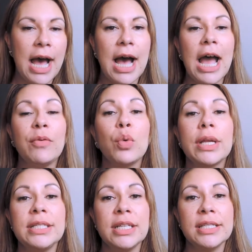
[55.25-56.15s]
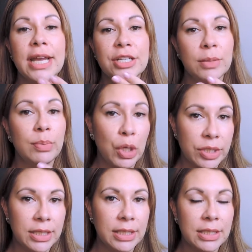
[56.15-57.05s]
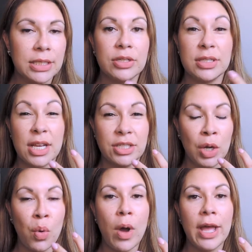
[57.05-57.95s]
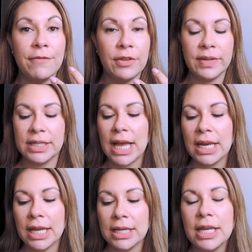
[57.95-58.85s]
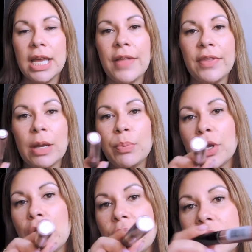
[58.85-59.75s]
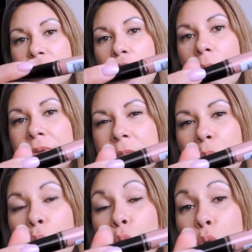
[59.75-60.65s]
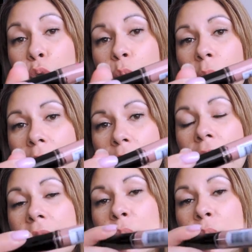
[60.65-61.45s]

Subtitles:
And all I did is I actually blotted it because it's actually quite a vivid color, and then I put over the top this more nude one,